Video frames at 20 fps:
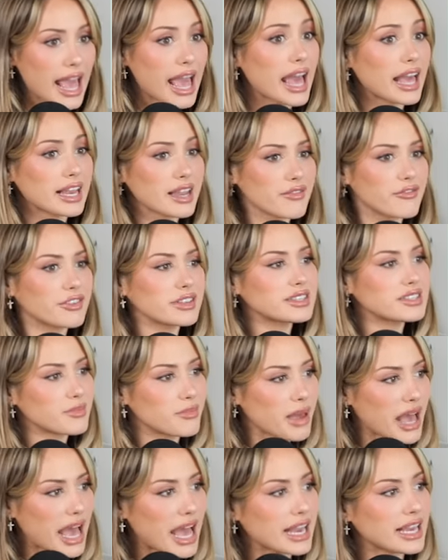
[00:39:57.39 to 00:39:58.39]
And if it's
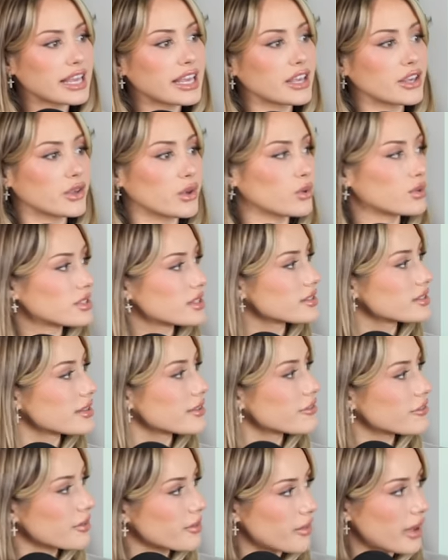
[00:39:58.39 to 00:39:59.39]
bad, He uses
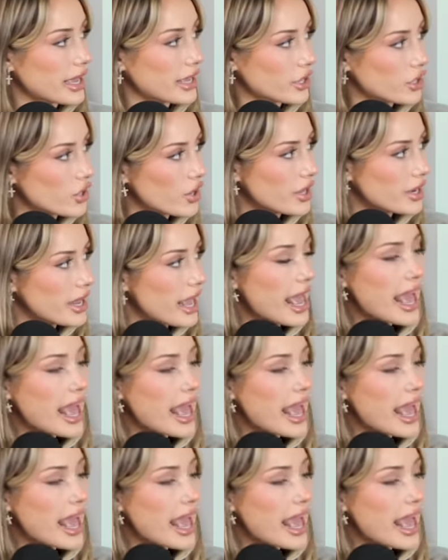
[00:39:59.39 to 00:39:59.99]
it for my good.